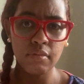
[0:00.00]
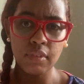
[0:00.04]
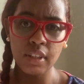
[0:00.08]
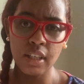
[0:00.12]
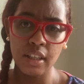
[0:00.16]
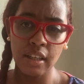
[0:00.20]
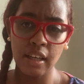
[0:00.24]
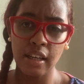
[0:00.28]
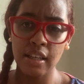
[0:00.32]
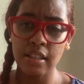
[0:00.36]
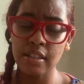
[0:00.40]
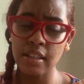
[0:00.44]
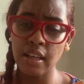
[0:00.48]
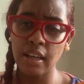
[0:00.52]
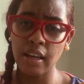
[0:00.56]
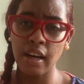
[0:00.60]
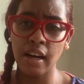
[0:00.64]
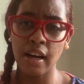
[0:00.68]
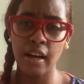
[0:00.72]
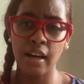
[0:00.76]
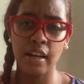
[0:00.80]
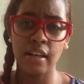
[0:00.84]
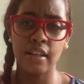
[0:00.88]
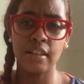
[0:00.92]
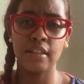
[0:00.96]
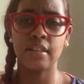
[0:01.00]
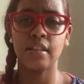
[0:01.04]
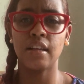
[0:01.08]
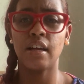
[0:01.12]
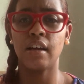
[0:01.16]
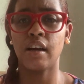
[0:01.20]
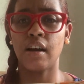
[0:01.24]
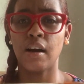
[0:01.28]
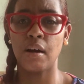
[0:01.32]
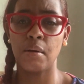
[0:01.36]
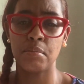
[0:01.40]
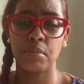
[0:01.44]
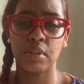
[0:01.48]
like I said guys,
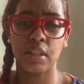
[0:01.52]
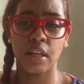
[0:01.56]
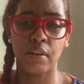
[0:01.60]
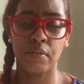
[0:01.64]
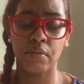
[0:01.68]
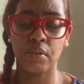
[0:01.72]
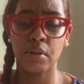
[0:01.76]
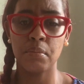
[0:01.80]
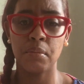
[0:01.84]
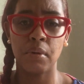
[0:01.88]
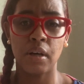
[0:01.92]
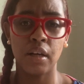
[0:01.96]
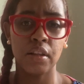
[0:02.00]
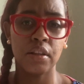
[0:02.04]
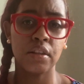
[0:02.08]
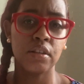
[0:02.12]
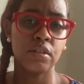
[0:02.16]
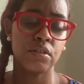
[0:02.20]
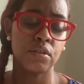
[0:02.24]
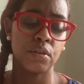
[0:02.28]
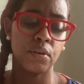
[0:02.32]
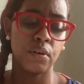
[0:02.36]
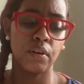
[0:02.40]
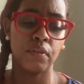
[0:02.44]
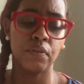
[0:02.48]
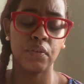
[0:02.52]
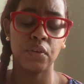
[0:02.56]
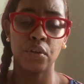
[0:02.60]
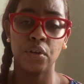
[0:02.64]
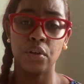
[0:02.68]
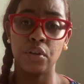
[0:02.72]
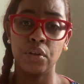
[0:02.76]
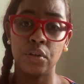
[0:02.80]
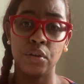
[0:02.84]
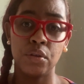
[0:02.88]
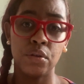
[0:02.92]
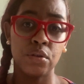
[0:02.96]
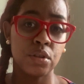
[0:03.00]
comes every month. So if you're a
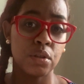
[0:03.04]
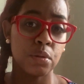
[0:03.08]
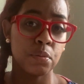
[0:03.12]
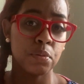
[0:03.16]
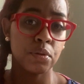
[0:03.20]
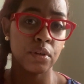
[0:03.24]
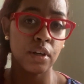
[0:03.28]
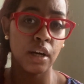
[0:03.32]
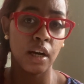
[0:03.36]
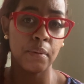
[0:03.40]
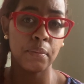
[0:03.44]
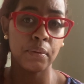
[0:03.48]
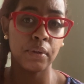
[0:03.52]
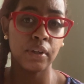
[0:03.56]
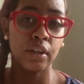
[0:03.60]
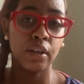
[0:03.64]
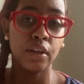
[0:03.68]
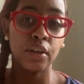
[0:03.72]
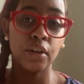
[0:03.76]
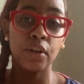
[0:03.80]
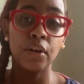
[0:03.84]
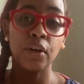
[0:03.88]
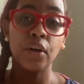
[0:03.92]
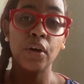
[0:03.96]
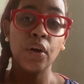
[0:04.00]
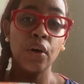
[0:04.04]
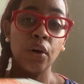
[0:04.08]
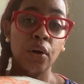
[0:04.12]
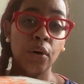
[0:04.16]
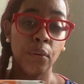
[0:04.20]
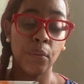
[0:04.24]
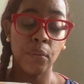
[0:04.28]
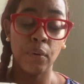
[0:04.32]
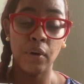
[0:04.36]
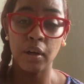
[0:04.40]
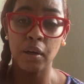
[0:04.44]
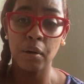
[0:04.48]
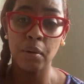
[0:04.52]
new subscriber here,
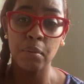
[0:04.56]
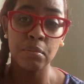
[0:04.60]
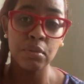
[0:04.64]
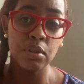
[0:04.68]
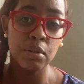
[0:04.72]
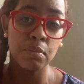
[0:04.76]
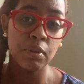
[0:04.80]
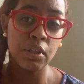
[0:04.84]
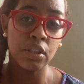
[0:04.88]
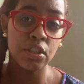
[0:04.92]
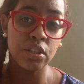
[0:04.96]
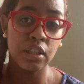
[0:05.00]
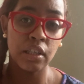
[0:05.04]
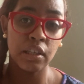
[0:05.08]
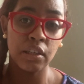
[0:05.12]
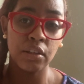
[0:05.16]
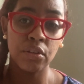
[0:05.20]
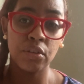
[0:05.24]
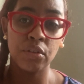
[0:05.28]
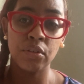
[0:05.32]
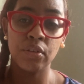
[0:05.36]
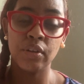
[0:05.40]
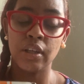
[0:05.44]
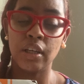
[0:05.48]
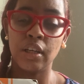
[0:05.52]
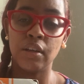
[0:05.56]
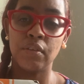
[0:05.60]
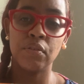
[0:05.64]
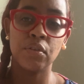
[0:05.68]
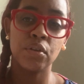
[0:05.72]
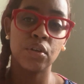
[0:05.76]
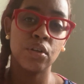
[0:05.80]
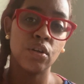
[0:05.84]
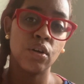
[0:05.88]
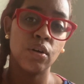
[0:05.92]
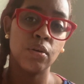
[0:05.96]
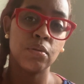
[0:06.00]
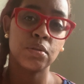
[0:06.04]
welcome to my channel. And if you're
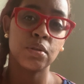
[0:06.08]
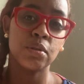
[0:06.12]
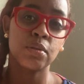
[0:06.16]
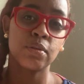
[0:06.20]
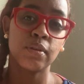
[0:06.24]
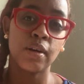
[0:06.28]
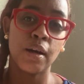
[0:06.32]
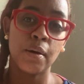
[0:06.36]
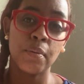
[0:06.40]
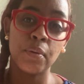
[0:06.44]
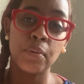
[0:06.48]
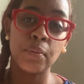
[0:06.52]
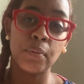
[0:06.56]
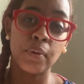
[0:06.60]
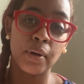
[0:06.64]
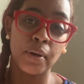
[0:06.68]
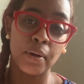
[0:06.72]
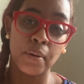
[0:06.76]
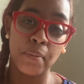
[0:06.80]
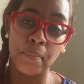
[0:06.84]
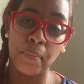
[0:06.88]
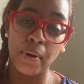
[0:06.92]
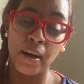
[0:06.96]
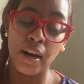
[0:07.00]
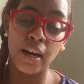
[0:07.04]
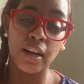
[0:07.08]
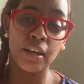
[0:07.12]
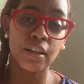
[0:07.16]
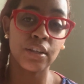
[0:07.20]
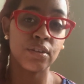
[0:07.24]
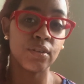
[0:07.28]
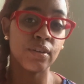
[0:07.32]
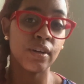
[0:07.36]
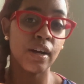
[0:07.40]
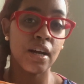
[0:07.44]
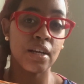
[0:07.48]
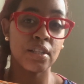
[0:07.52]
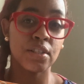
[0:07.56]
an old subscriber, welcome back. You
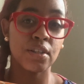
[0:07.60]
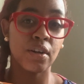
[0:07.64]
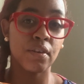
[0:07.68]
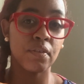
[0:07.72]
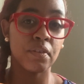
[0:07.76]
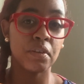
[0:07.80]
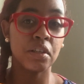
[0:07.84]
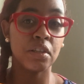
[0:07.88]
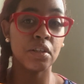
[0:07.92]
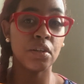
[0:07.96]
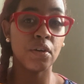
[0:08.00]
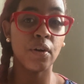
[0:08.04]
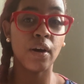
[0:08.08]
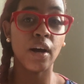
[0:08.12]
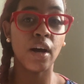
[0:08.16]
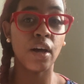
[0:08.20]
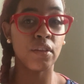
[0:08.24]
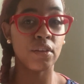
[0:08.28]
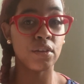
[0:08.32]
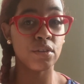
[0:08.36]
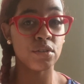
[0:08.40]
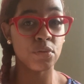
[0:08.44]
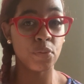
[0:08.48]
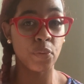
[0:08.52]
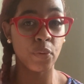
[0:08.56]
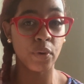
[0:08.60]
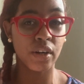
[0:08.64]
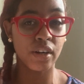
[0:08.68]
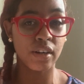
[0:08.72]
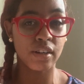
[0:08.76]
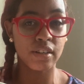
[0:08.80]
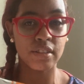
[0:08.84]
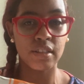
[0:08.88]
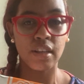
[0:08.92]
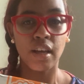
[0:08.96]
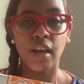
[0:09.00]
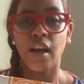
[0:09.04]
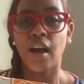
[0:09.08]
guys already know how this
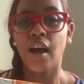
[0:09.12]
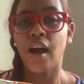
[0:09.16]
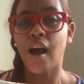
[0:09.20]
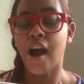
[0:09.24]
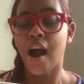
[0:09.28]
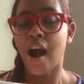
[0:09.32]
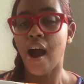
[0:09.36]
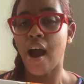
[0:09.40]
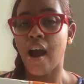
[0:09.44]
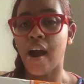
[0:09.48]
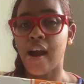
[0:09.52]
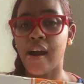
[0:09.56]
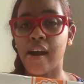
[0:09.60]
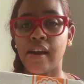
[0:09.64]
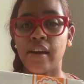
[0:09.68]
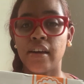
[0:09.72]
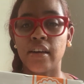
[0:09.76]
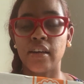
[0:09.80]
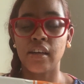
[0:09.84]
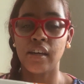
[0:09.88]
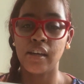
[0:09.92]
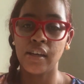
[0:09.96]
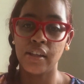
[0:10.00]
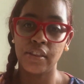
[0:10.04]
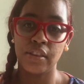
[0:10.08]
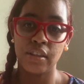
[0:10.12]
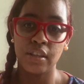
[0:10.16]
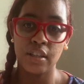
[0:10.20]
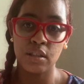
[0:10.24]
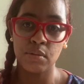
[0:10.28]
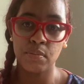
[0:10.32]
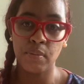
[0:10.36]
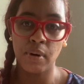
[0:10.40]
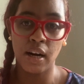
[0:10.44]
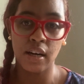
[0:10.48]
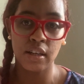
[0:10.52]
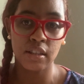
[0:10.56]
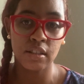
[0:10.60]
works. I get these
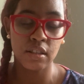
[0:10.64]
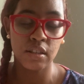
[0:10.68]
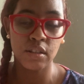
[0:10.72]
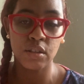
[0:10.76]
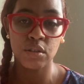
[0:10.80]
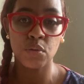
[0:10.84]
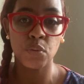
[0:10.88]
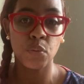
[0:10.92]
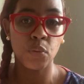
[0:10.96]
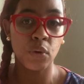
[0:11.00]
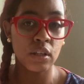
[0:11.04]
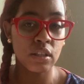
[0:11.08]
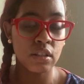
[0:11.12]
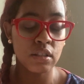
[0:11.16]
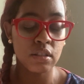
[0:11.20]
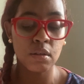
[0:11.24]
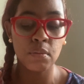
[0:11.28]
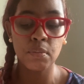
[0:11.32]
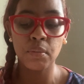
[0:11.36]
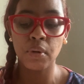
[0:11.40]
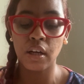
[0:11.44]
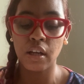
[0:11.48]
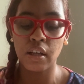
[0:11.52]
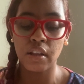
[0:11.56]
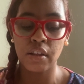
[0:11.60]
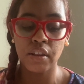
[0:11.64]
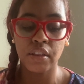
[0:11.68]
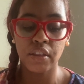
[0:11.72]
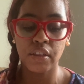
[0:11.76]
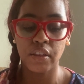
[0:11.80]
boxes once a month.